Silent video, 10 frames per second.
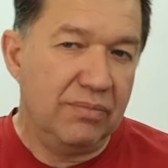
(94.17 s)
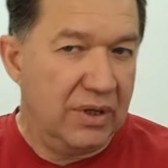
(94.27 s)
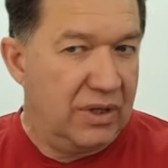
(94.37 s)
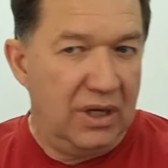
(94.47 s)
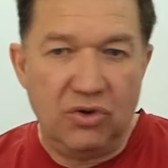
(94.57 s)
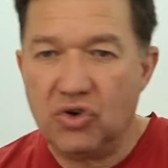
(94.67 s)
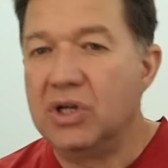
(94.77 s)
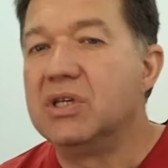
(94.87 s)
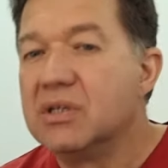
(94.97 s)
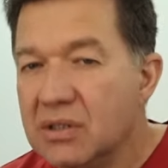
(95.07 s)
but the
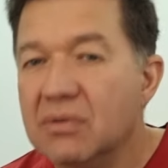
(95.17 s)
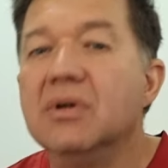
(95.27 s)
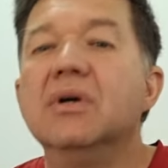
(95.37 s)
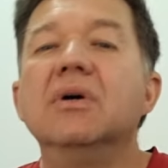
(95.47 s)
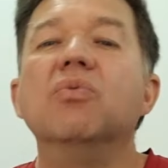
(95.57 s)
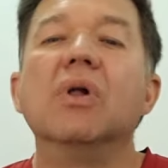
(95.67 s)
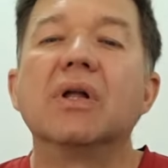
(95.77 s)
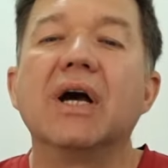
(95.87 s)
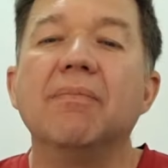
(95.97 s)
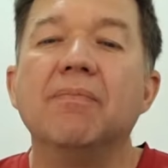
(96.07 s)
injuries
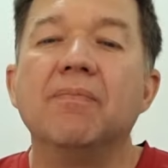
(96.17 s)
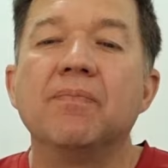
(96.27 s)
will come.